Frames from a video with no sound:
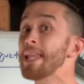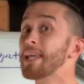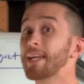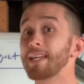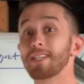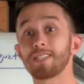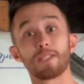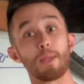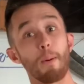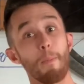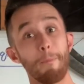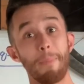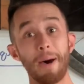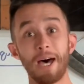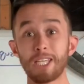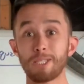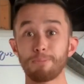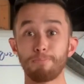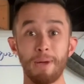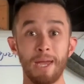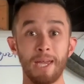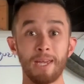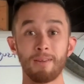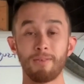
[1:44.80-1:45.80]
gets the
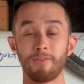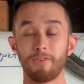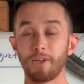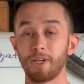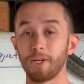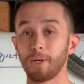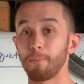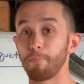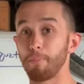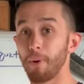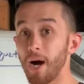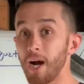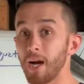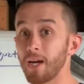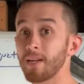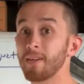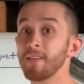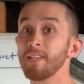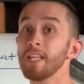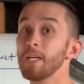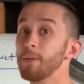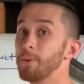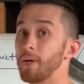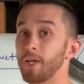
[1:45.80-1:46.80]
best bang for your buck
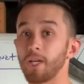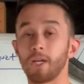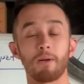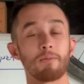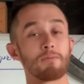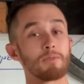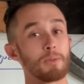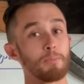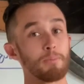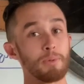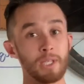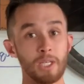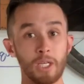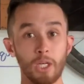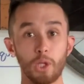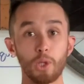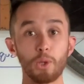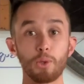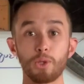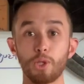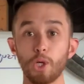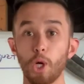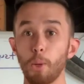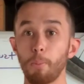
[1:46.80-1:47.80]
when it comes to being a
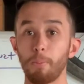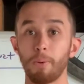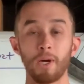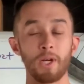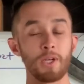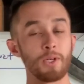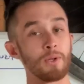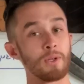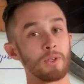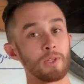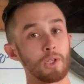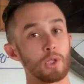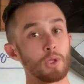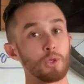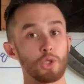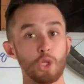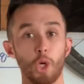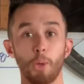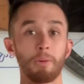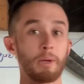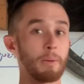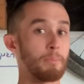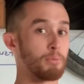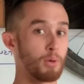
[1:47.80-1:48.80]
glute doper and doing glute
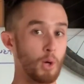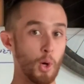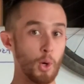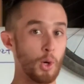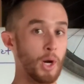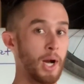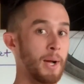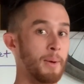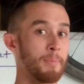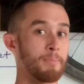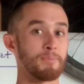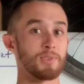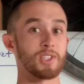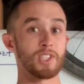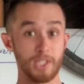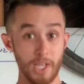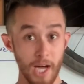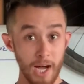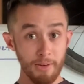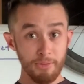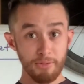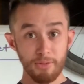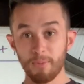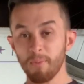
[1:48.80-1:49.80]
doping program
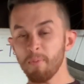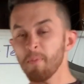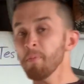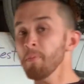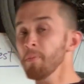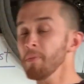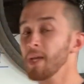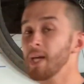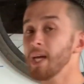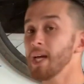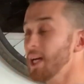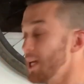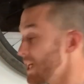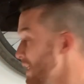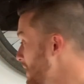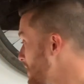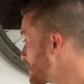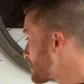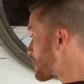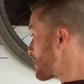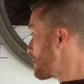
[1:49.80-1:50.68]
stuff, is